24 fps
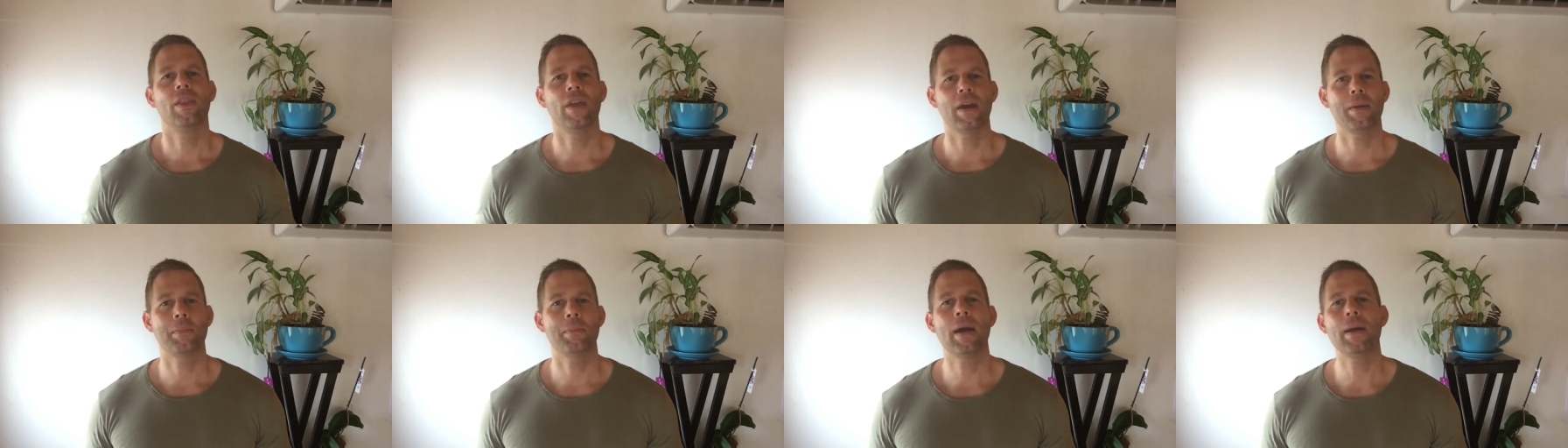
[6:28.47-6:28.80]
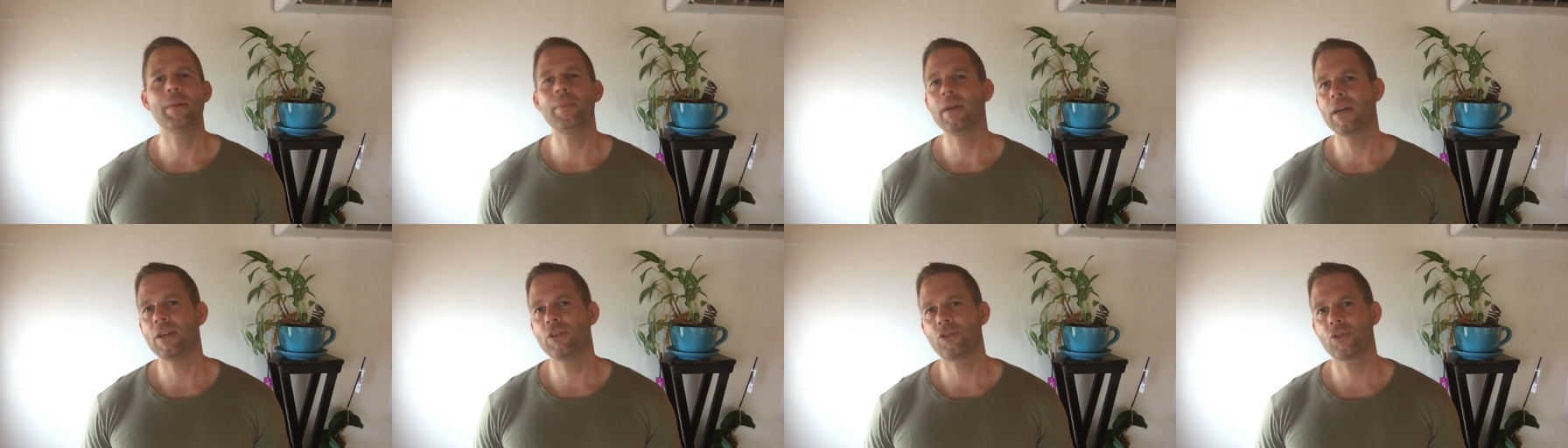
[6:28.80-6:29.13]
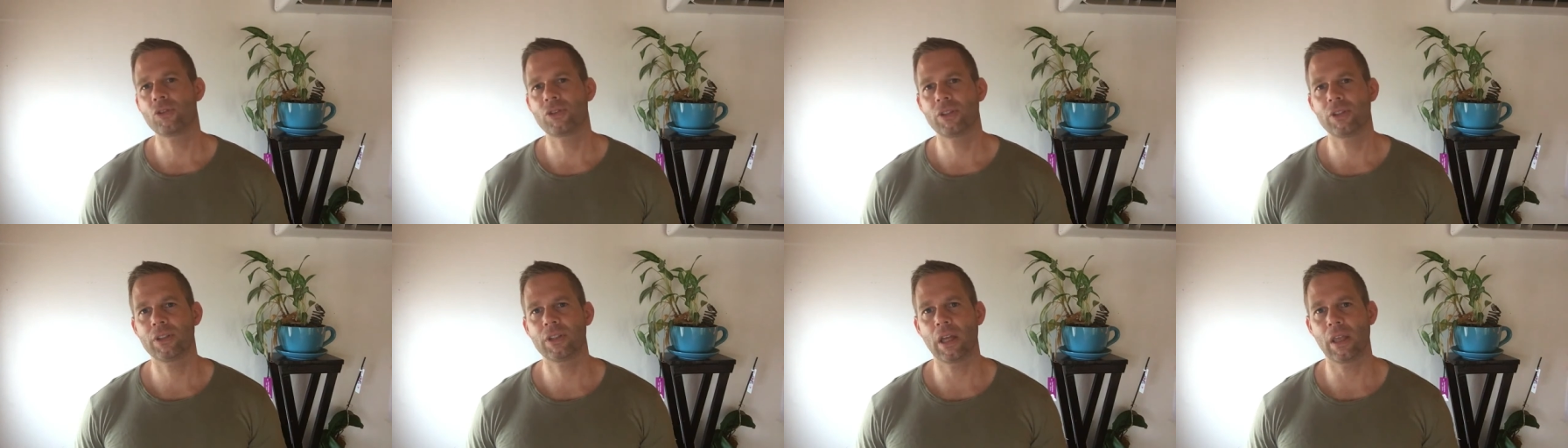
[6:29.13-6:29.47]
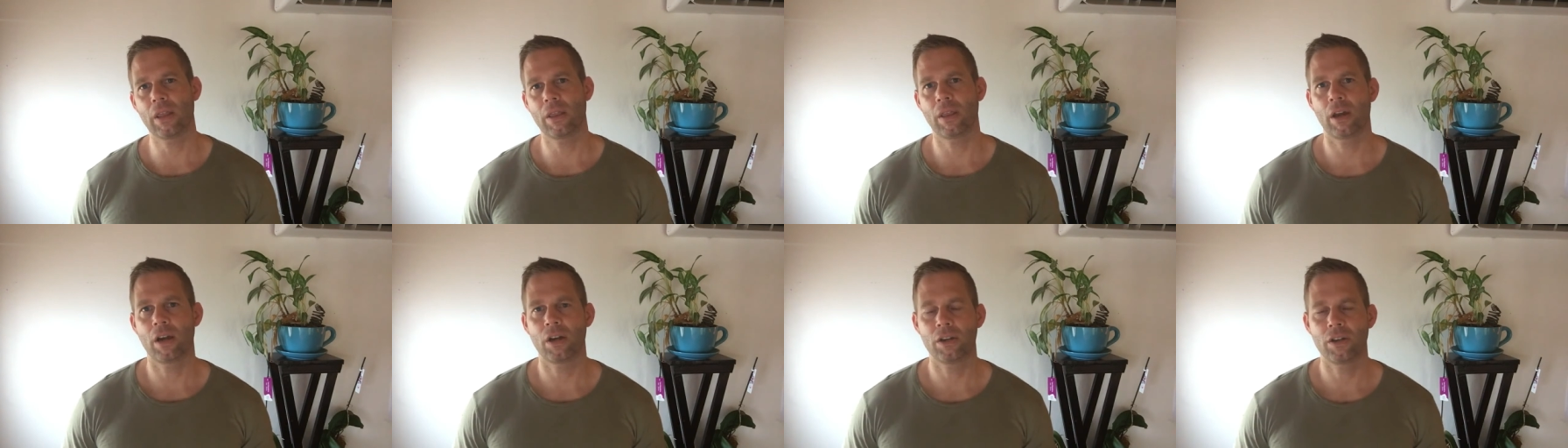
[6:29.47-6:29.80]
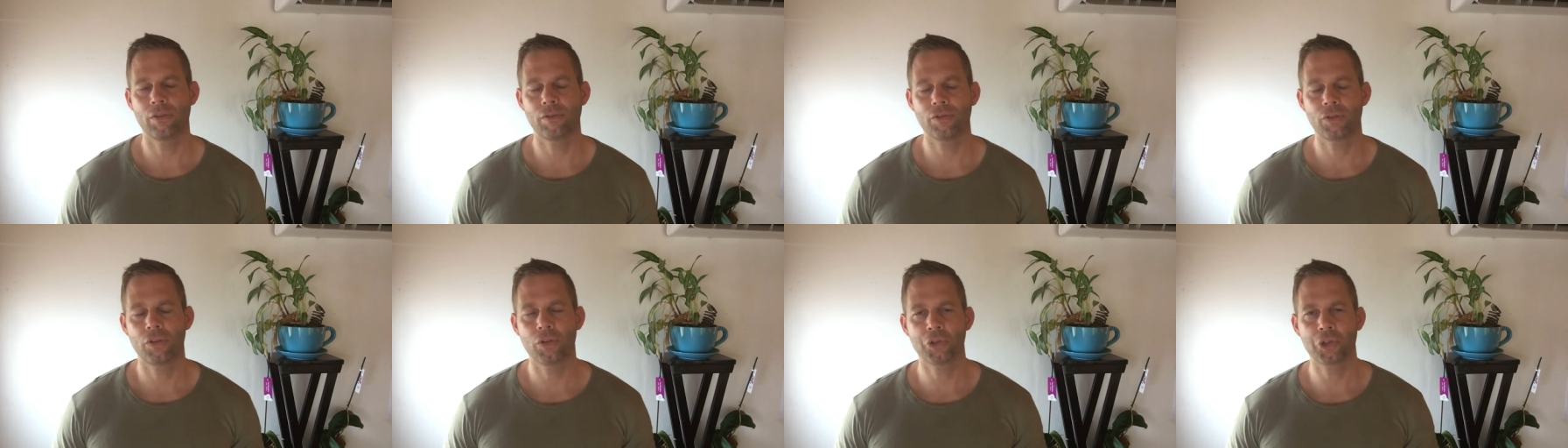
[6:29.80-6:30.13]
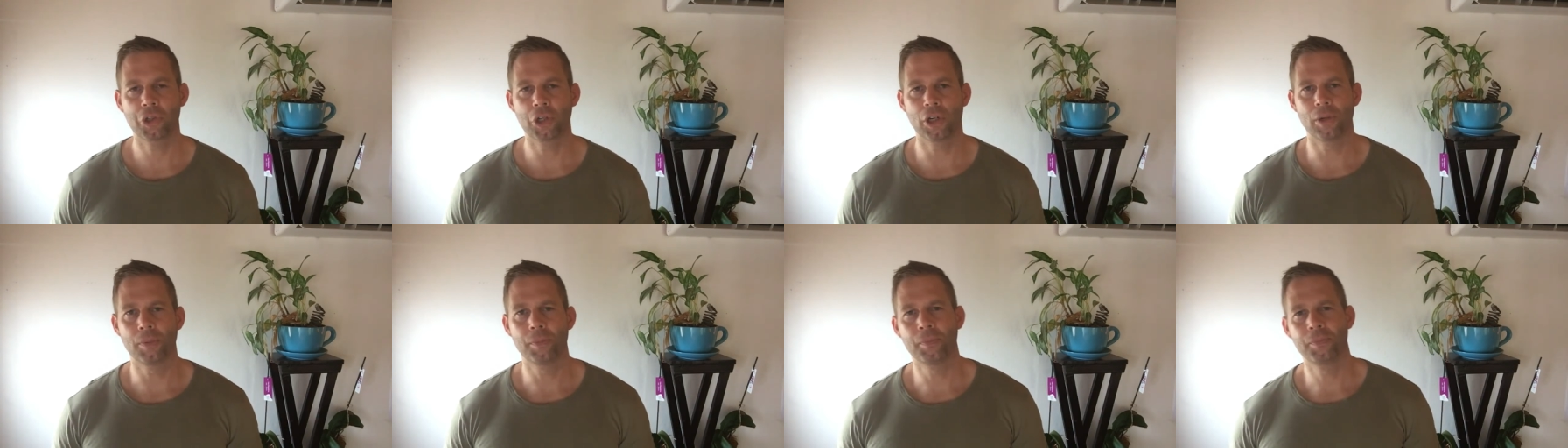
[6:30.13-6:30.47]
they may be interested in their near
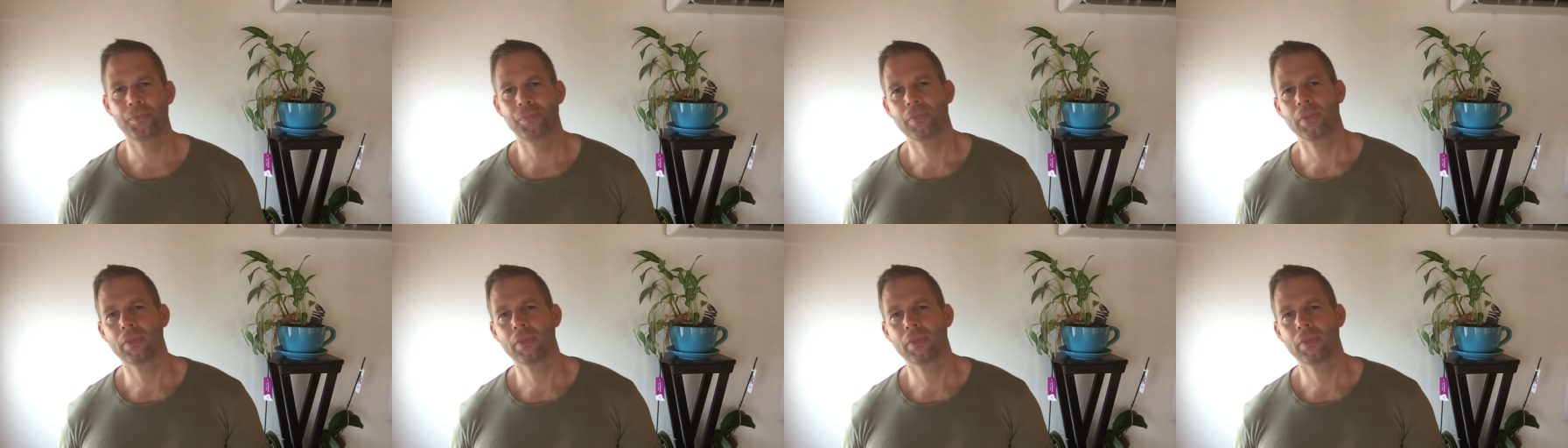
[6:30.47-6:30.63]
future.